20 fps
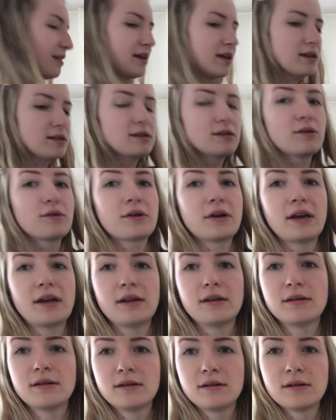think it's the
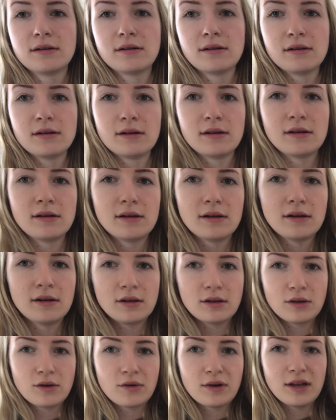green.
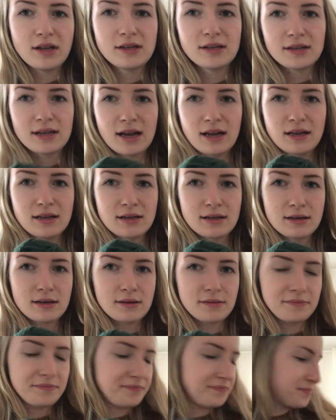The green's next.
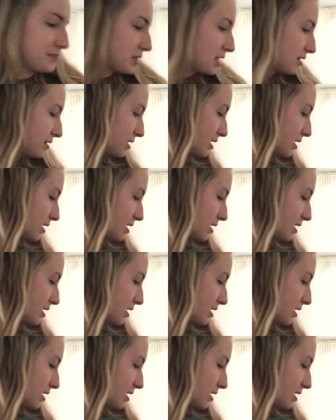And